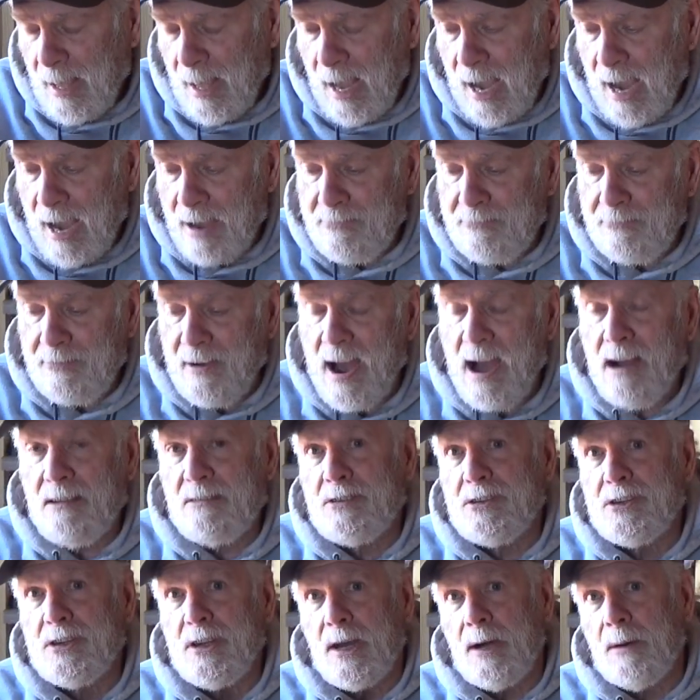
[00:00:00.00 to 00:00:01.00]
I
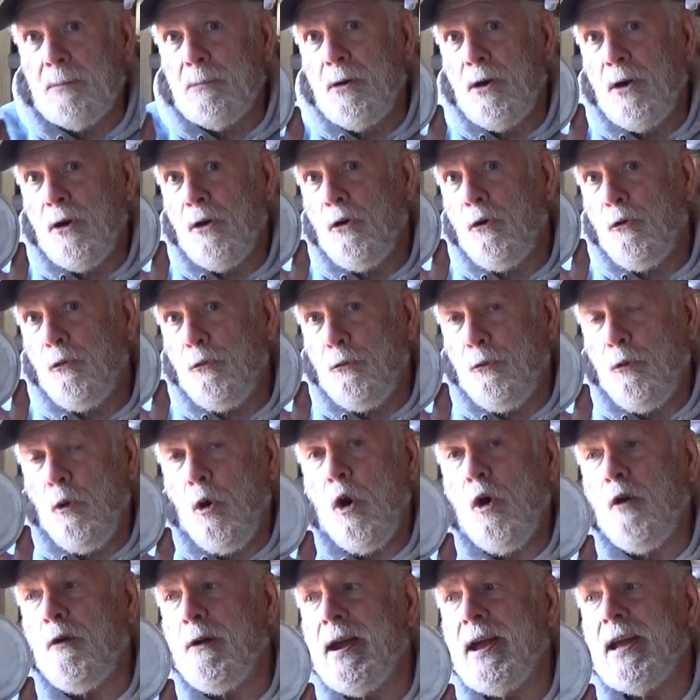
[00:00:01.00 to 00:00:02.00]
found some
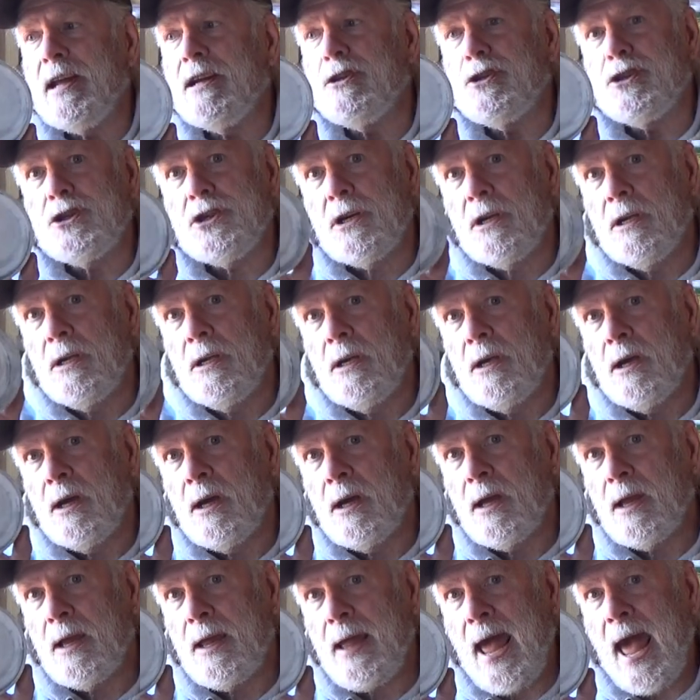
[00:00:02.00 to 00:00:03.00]
4-inch
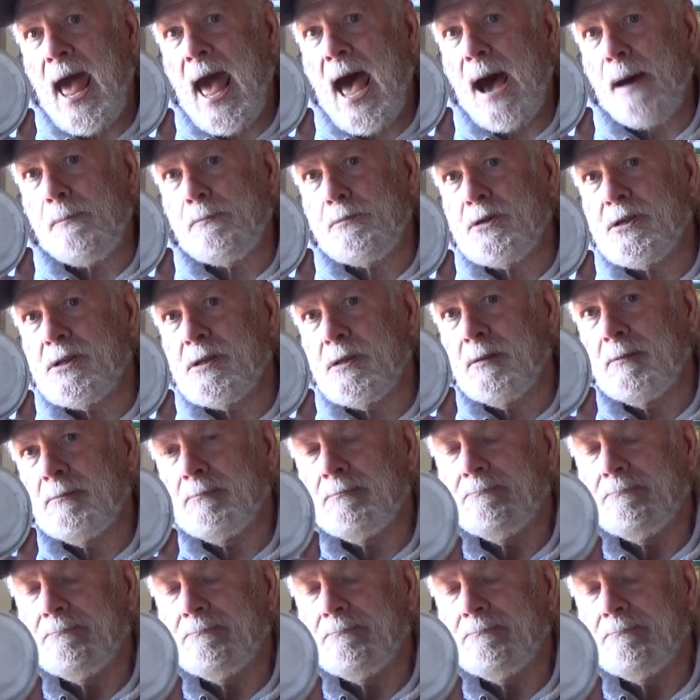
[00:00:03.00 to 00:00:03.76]
caps.